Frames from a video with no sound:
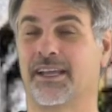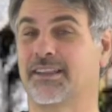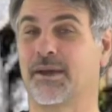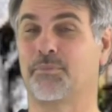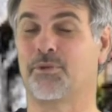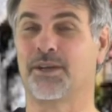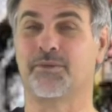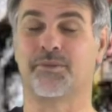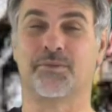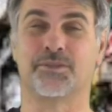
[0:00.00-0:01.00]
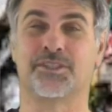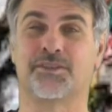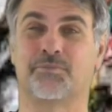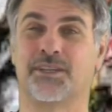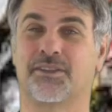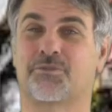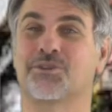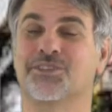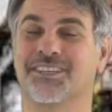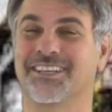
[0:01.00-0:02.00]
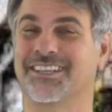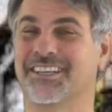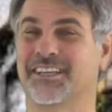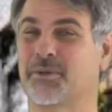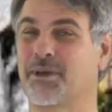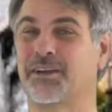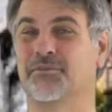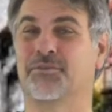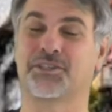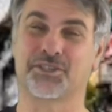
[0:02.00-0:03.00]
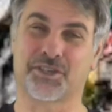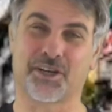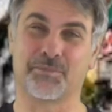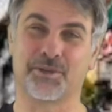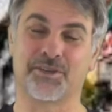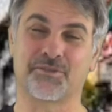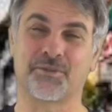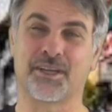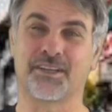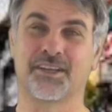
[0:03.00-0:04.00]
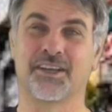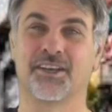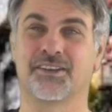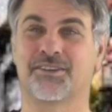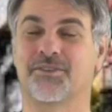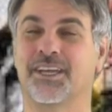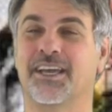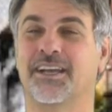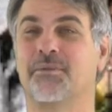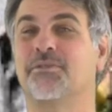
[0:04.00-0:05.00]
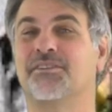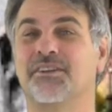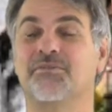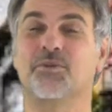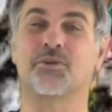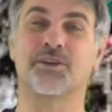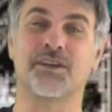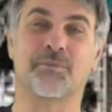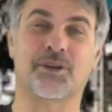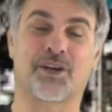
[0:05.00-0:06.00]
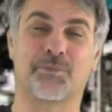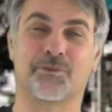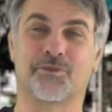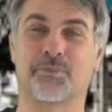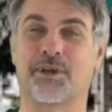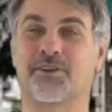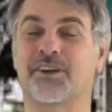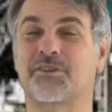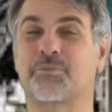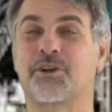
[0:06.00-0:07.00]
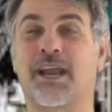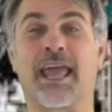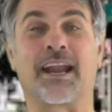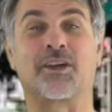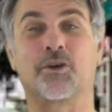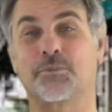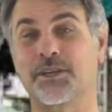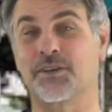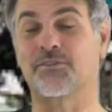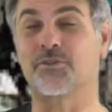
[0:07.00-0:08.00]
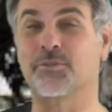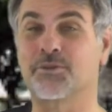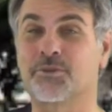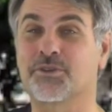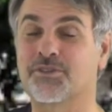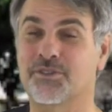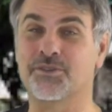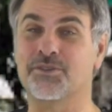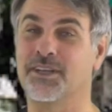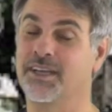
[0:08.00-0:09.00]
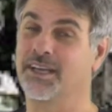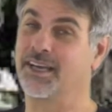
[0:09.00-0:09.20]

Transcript: At that point, we would just be thrilled to come out and fix your carpet as well. So again, I'm Steve Gordon, I'm a carpet repair expert, and I hope to hear from you real soon.